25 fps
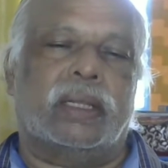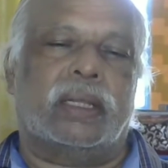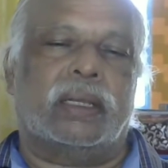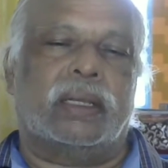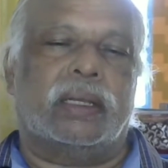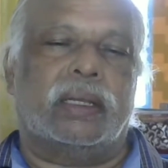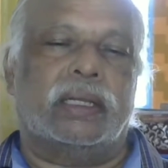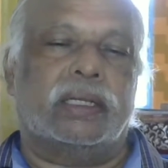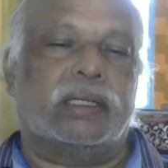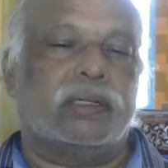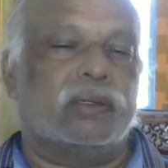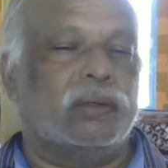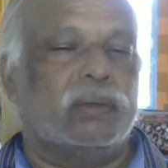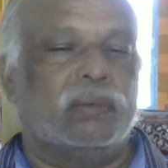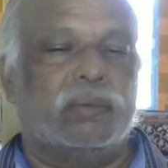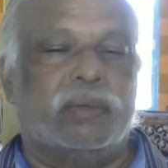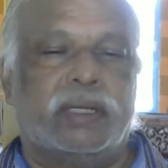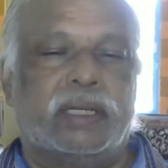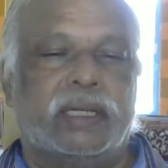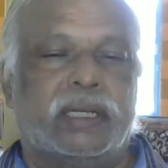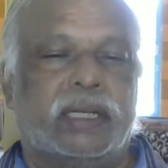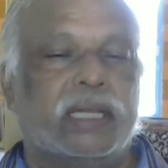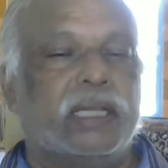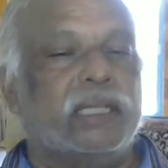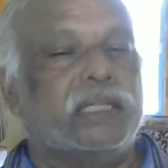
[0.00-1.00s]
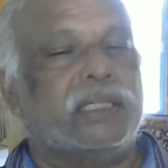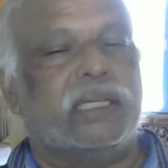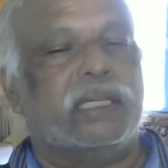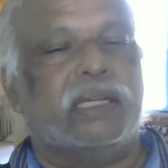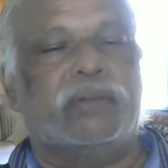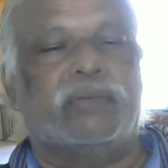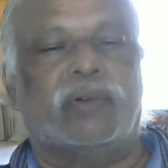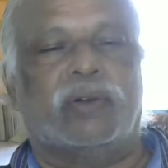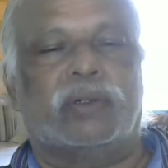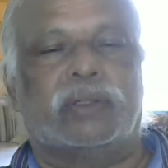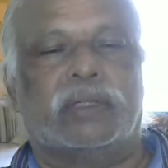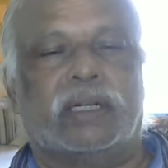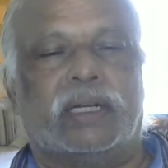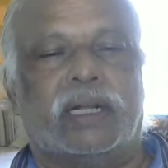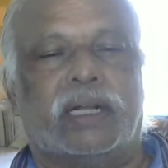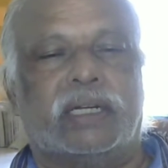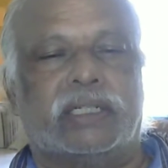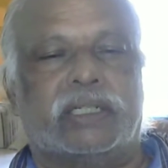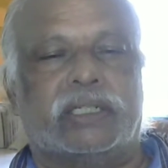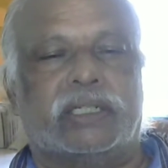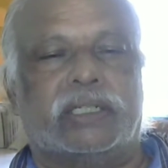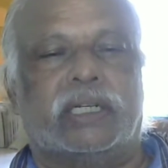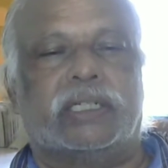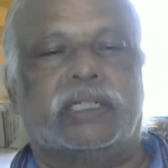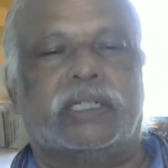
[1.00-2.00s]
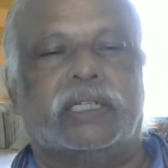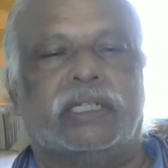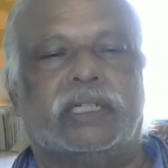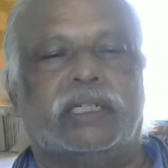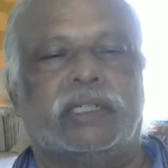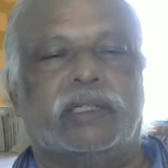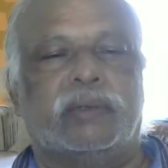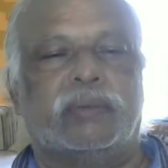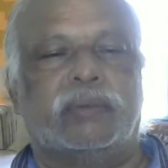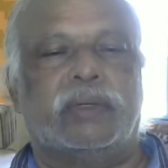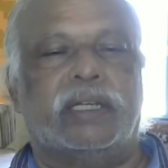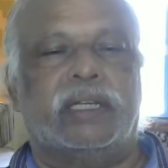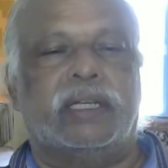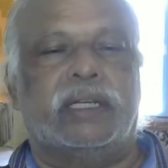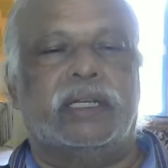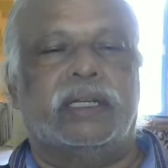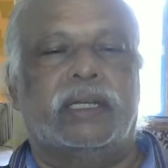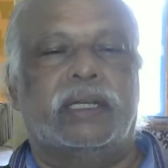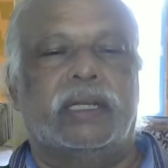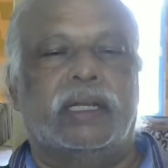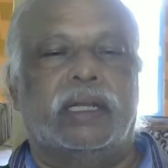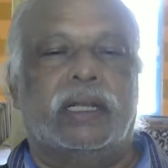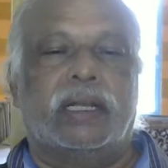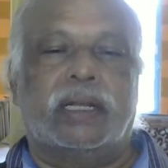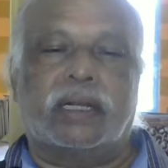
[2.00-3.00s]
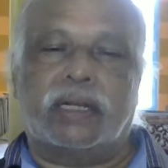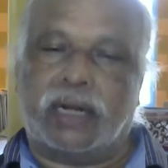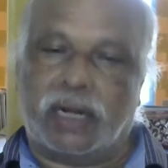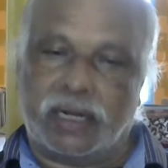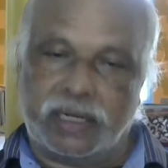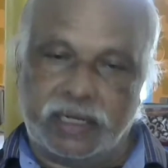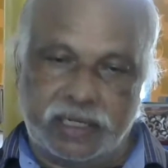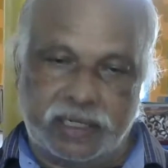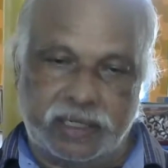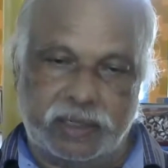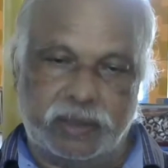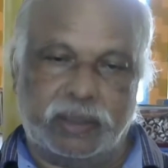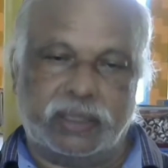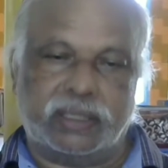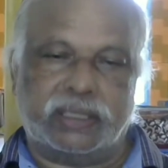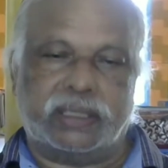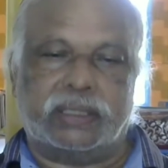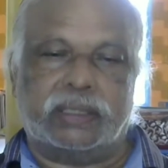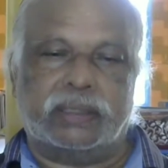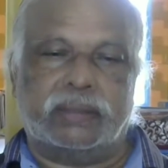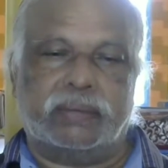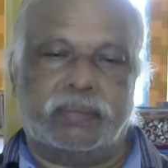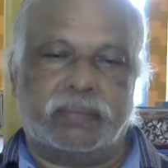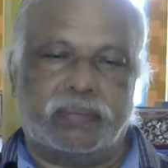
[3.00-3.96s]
it will be easy for the construction to be continuous